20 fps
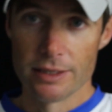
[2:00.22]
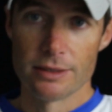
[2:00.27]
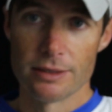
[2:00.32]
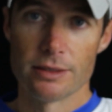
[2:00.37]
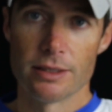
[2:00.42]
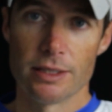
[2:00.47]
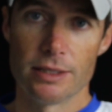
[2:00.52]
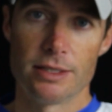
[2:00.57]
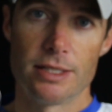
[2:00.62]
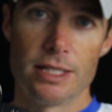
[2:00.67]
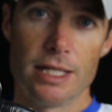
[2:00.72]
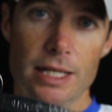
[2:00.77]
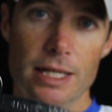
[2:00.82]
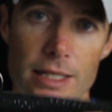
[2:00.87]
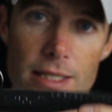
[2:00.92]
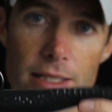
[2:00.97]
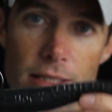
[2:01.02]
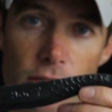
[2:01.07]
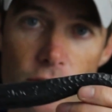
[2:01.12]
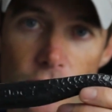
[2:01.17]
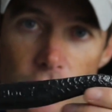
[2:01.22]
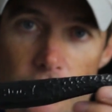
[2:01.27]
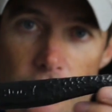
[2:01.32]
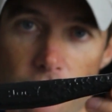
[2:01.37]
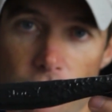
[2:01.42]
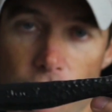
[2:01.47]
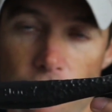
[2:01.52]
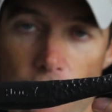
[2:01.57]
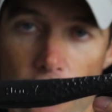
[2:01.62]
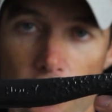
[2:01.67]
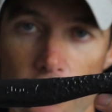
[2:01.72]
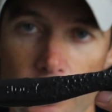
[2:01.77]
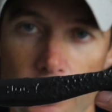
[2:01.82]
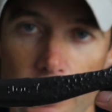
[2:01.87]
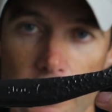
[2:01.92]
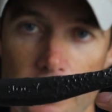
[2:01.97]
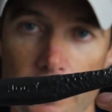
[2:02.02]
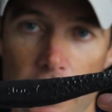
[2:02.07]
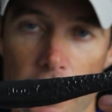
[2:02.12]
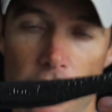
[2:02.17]
a, a, 10 inch
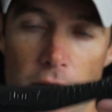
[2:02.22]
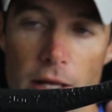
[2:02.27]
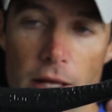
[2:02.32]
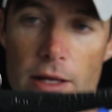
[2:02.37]
version.